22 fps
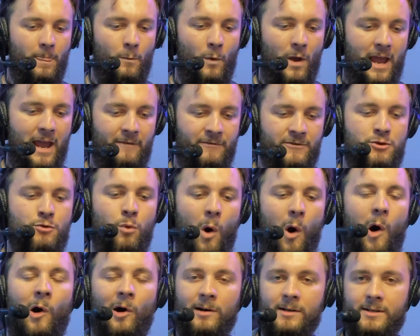If you
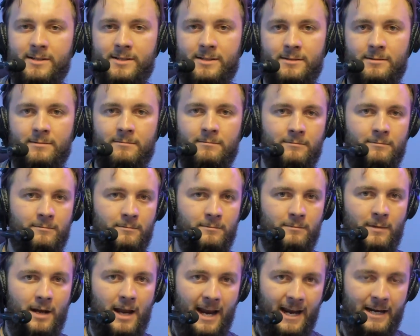aren't
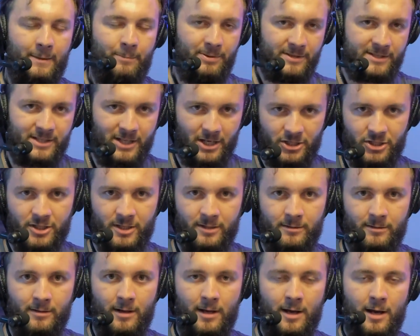in a
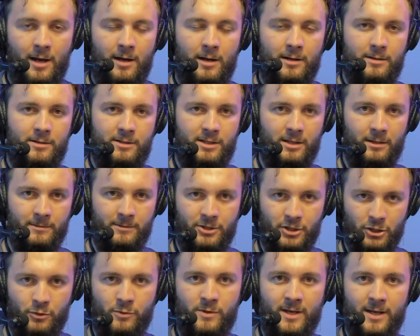position to
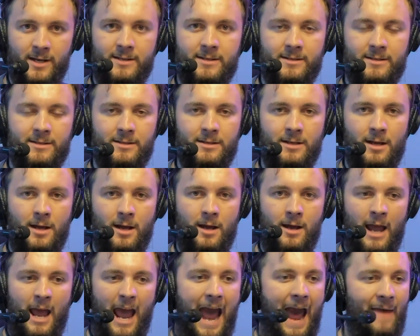do this,
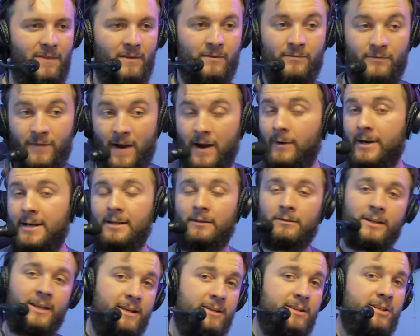at the very
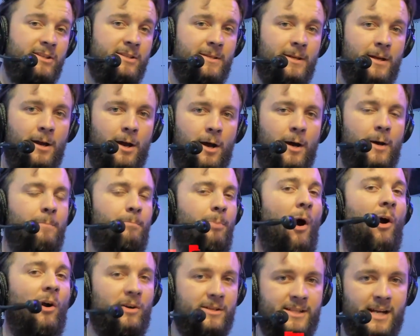least,
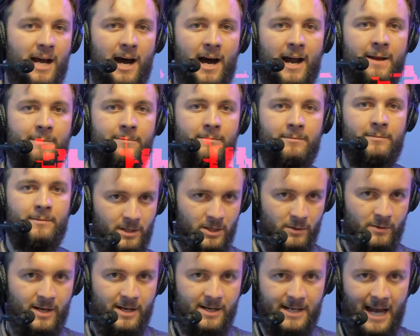part-time,
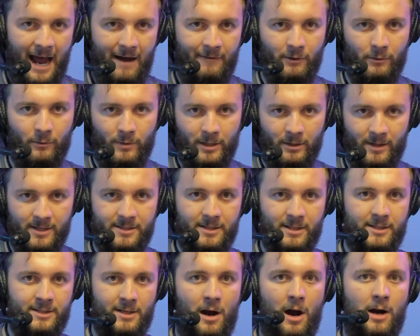you need to have a
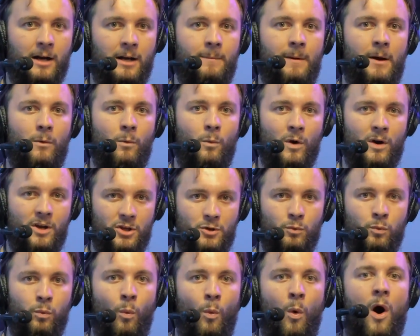realistic talk about what you
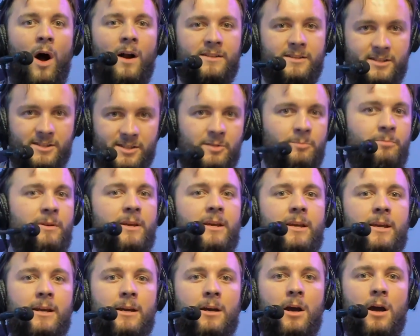want to
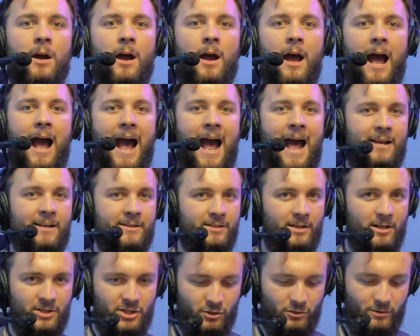be as
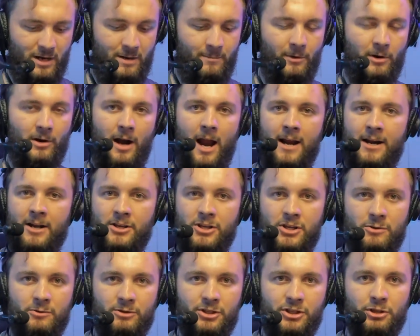a streamer and a
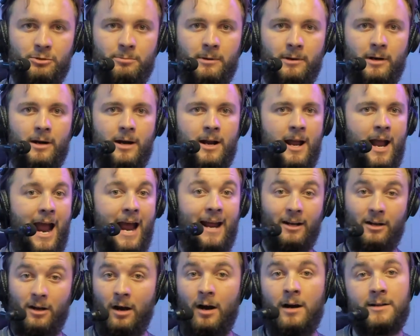YouTuber and a
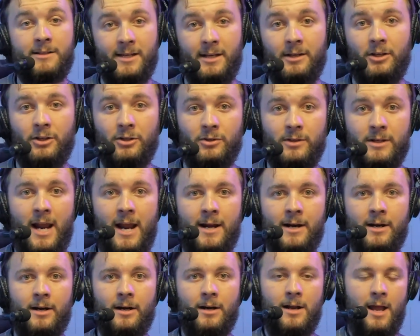content
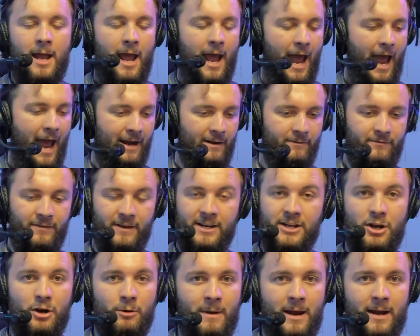creator and a
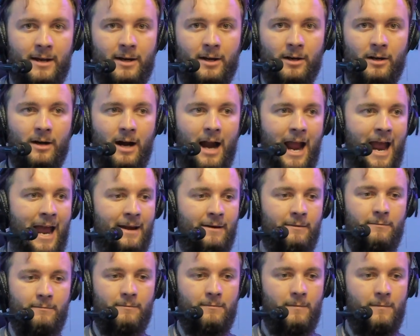video maker and